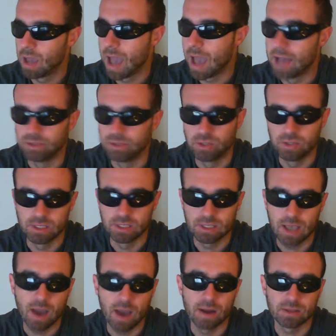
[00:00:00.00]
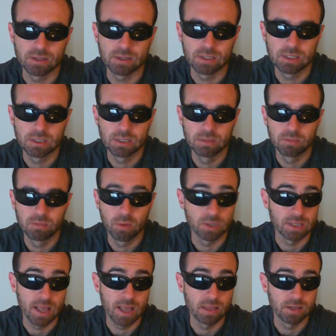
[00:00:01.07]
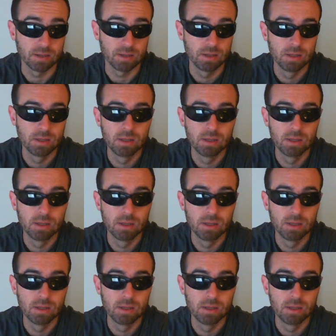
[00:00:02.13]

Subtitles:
add to this character's personality?